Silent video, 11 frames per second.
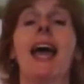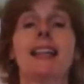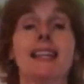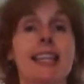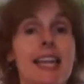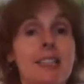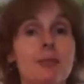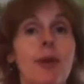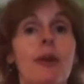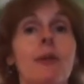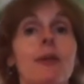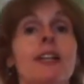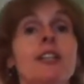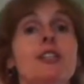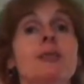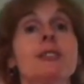And the next part we're going
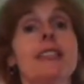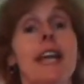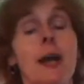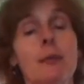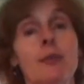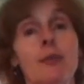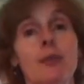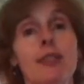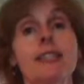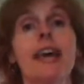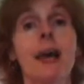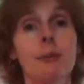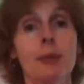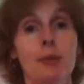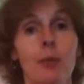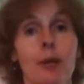to do is tap through the
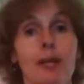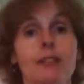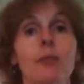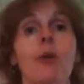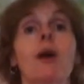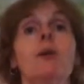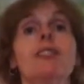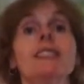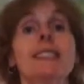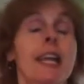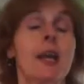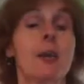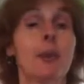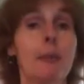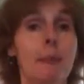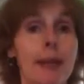tapping points while we say a
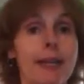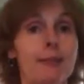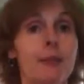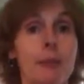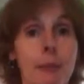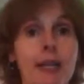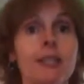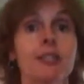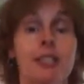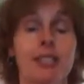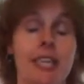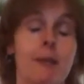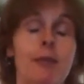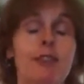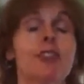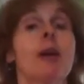reminder
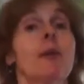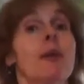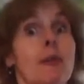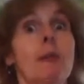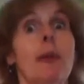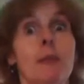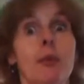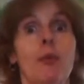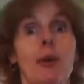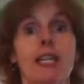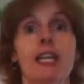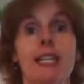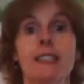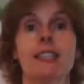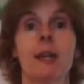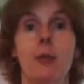statement so that we remember what it
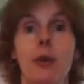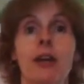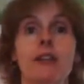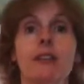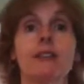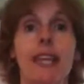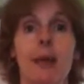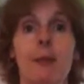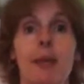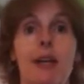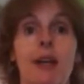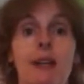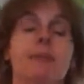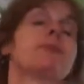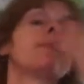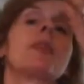is that we're tapping on.